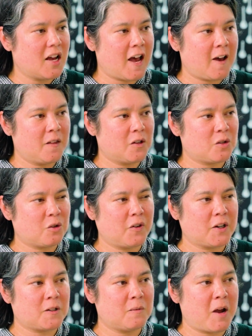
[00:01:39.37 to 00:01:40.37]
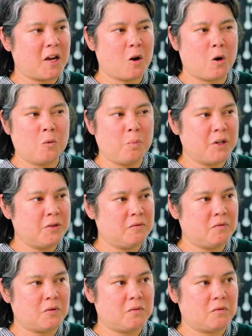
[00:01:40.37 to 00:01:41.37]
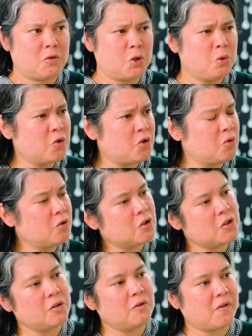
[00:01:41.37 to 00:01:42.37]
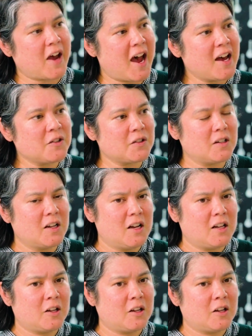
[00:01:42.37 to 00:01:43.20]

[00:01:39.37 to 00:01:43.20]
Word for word: how the cervix might open too soon or too fast?